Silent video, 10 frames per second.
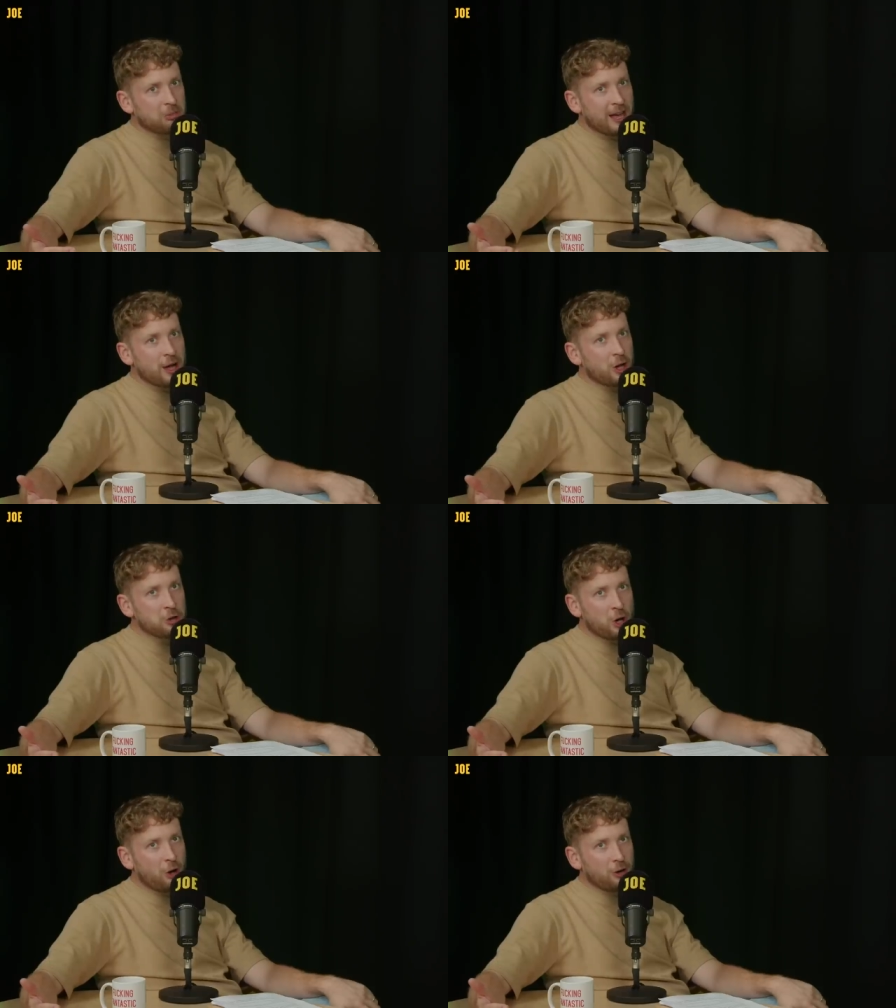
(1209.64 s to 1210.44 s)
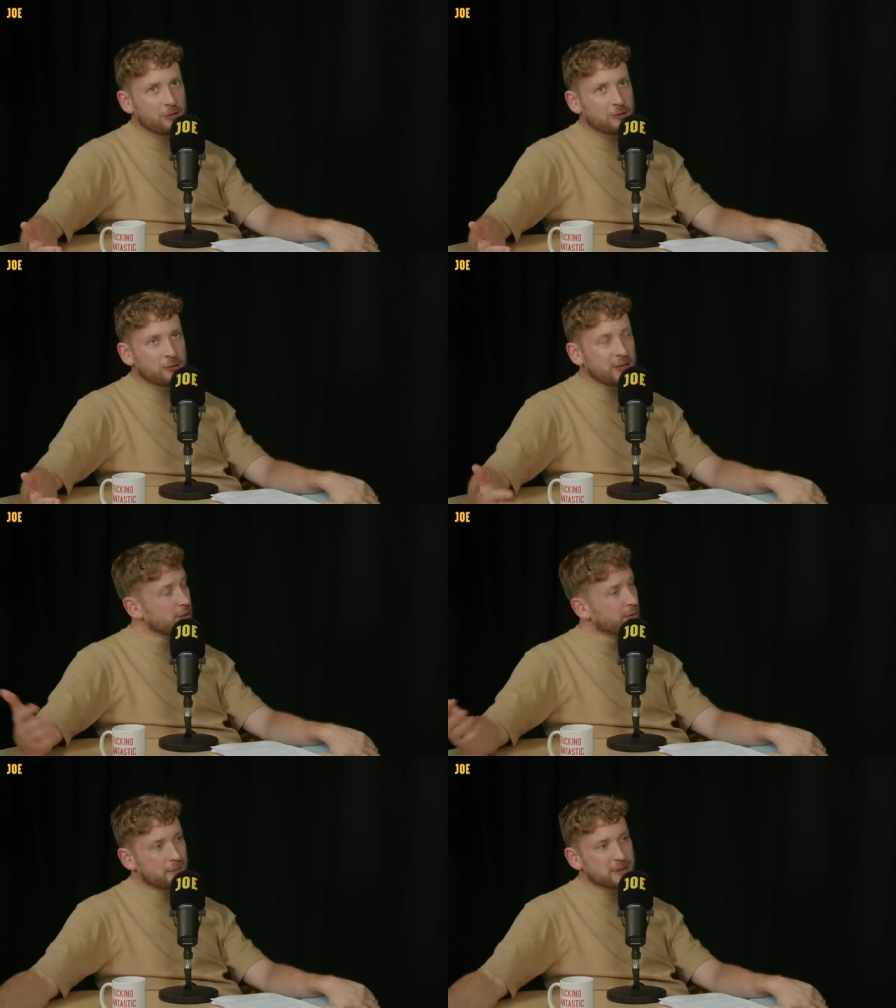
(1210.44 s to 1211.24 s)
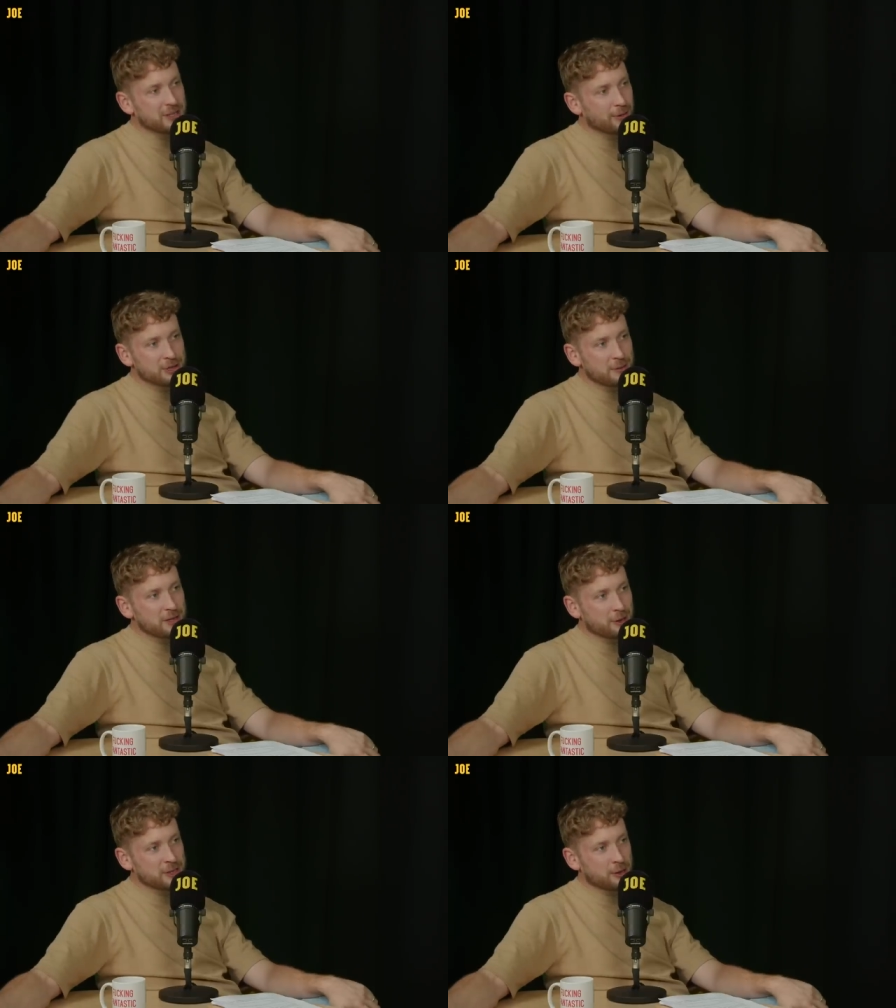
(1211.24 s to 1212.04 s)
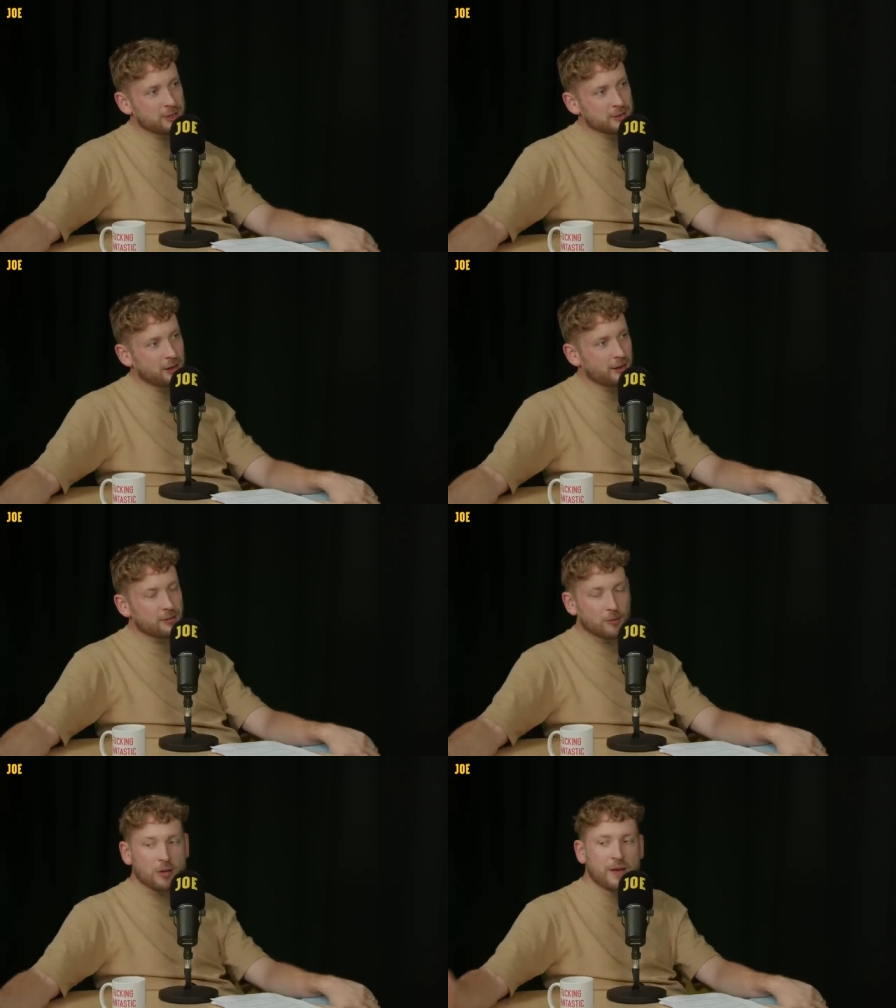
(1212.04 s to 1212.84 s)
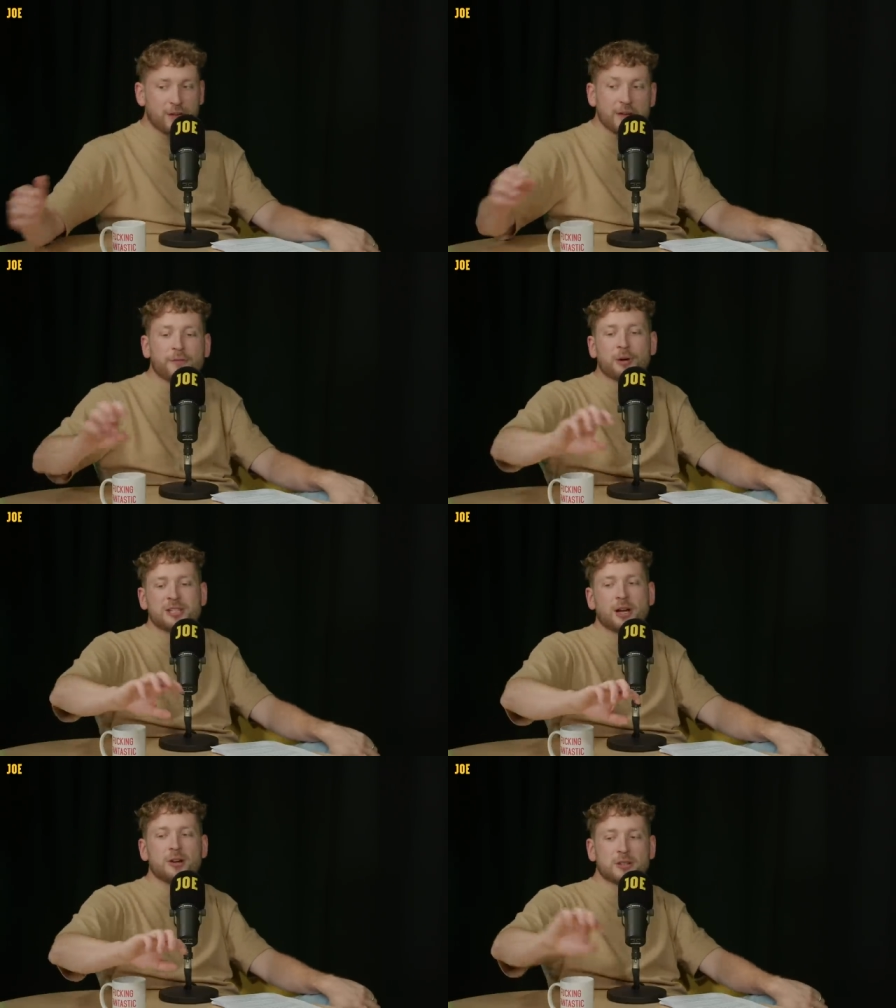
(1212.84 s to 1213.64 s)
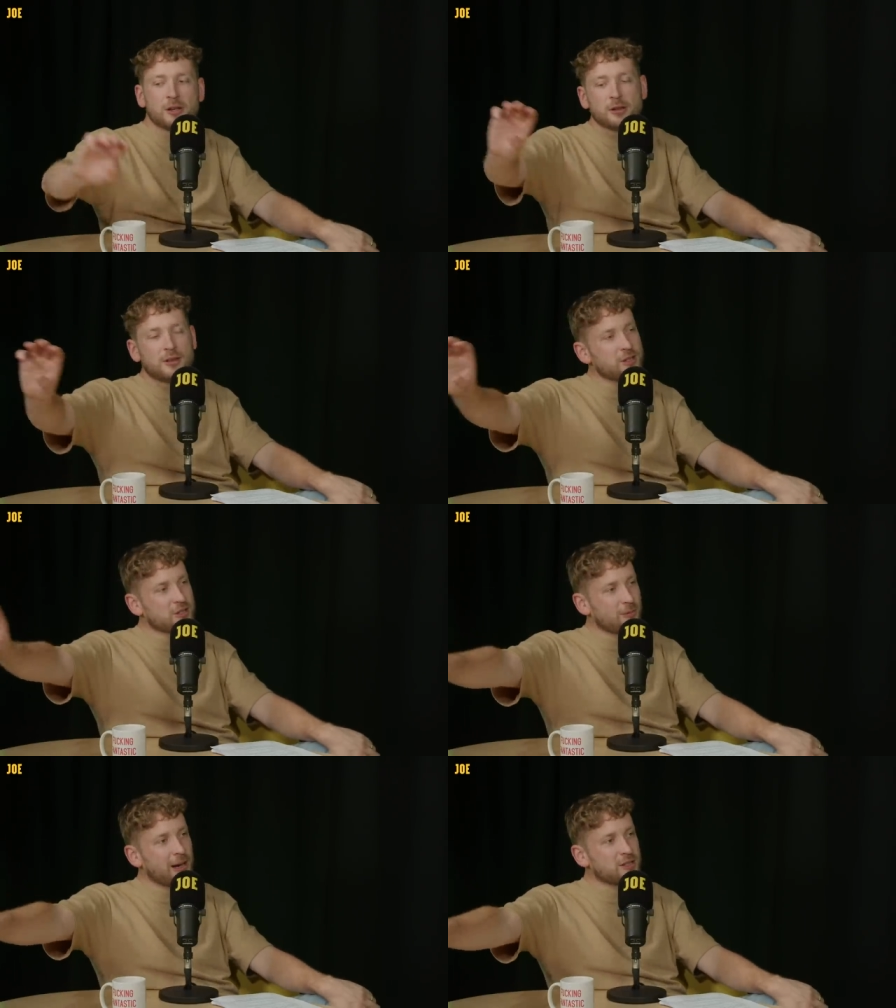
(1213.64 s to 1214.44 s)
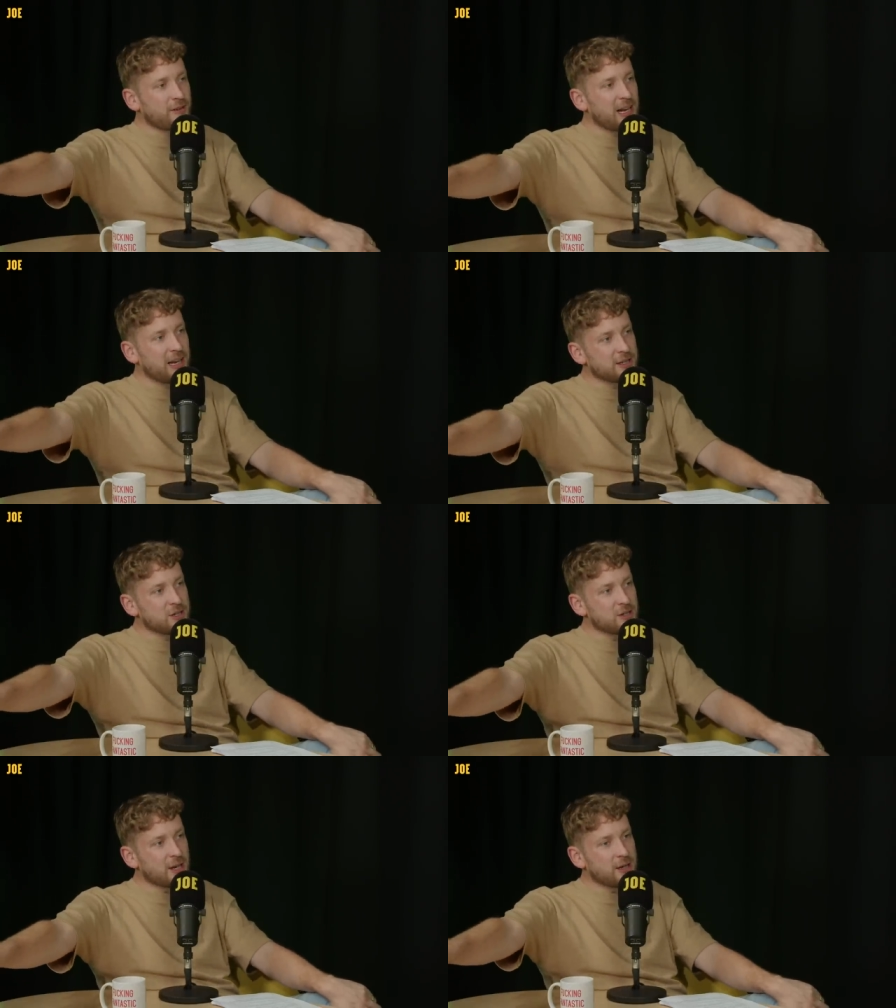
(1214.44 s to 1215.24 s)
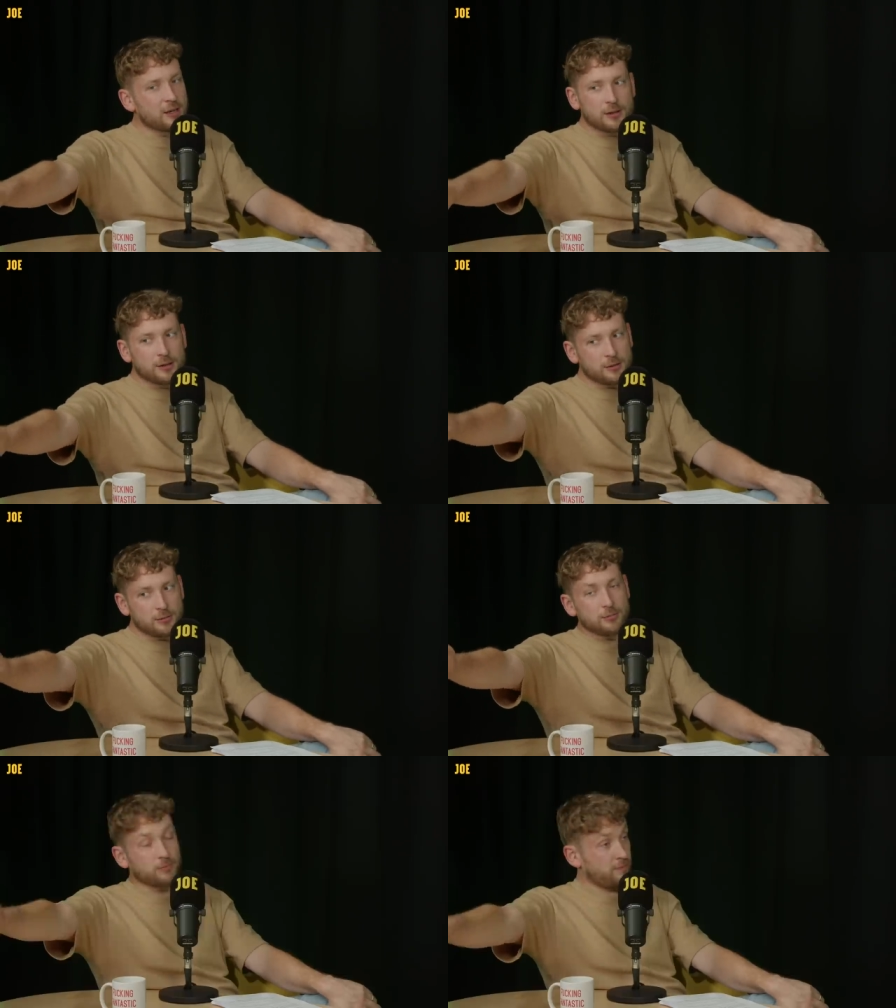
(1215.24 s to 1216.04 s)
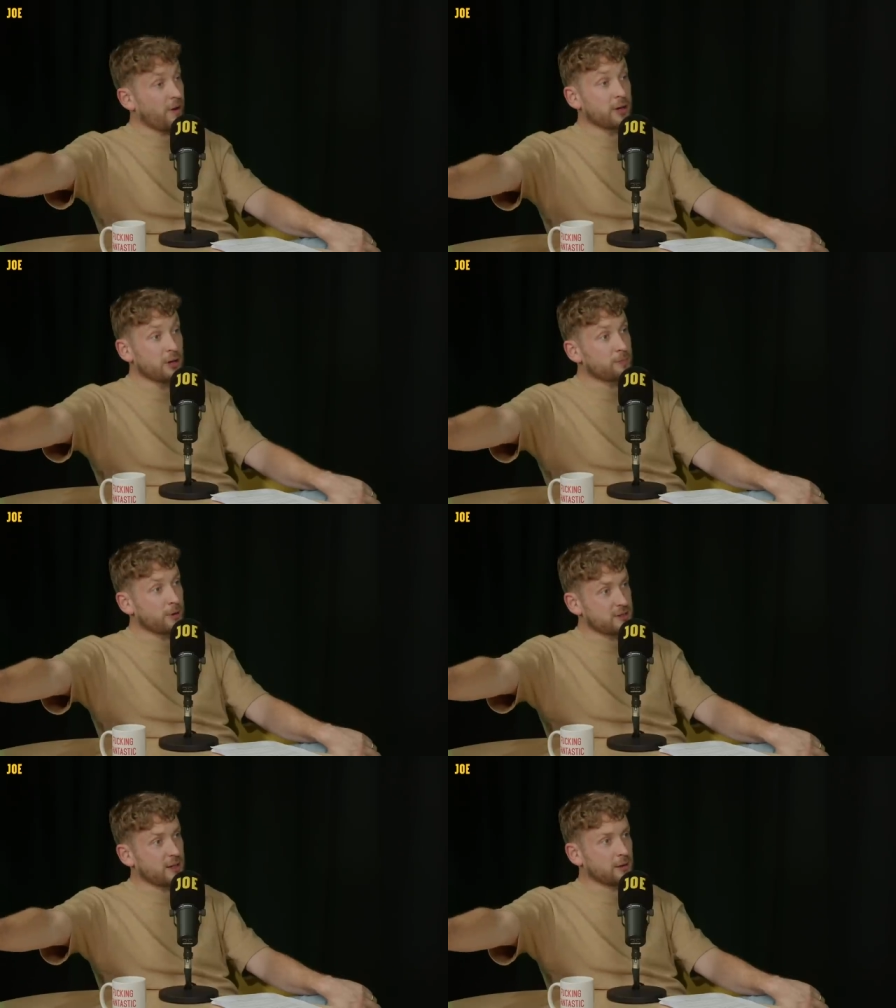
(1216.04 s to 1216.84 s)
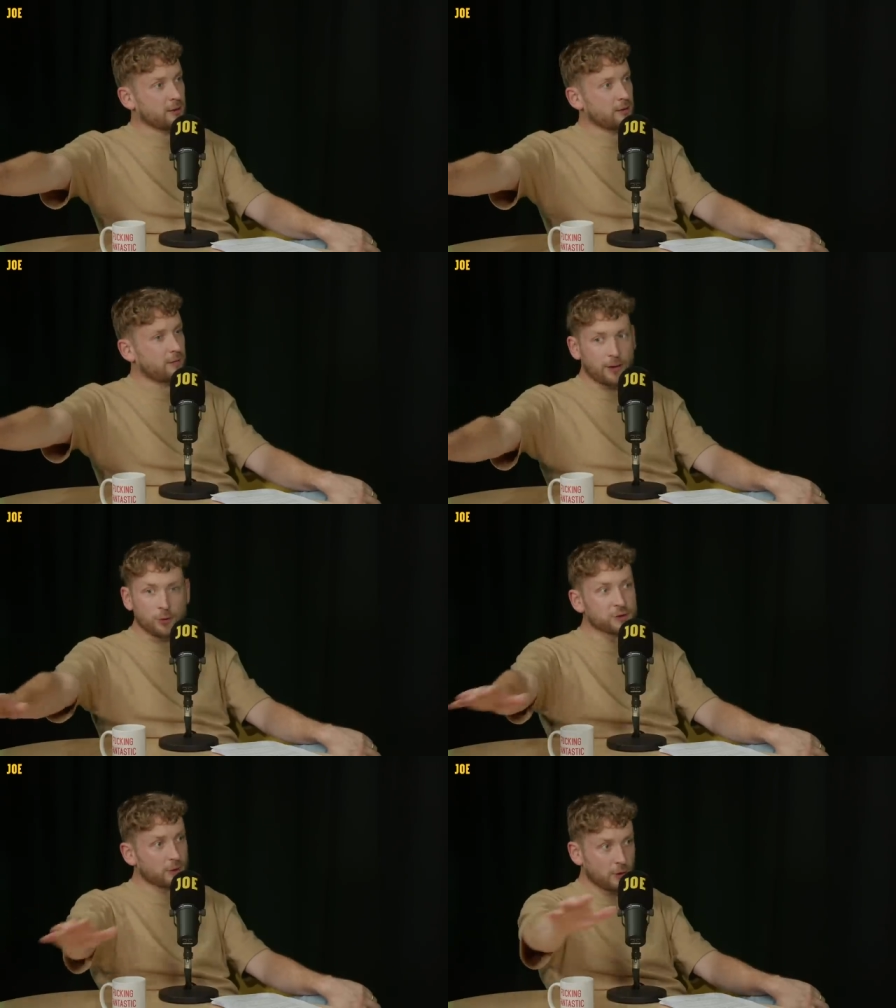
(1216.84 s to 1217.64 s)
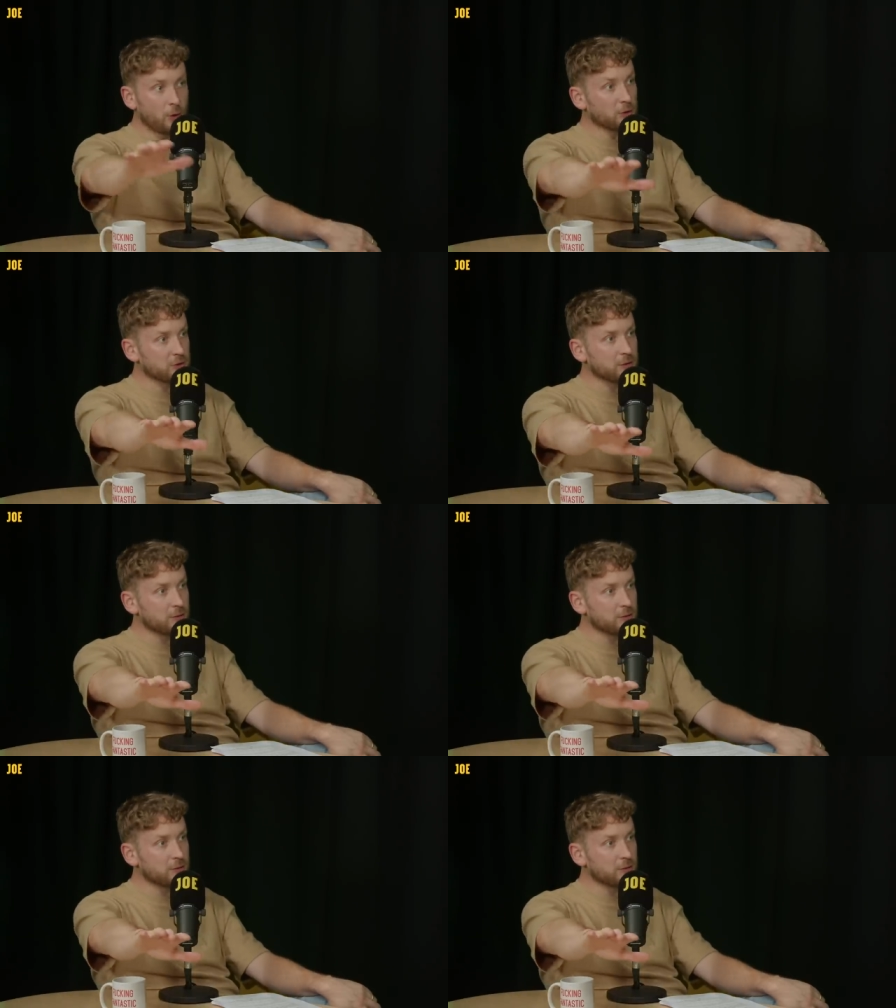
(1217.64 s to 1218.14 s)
They are not, neither of them are serious Home Secretaries. Like, if Pretty goes, these are Suella's failings, you say, very good, Pretty. They're also yours.